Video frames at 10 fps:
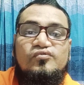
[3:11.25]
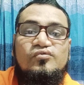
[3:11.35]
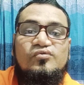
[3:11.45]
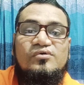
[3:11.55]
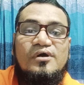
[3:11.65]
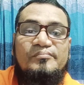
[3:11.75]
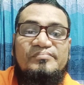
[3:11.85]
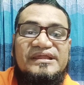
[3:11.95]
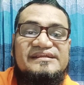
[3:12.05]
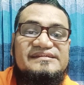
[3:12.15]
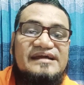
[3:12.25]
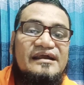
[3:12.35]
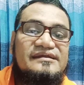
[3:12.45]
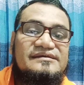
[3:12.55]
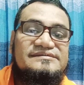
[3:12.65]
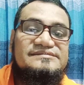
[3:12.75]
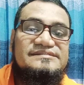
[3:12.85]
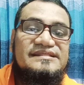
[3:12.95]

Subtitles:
who complete areas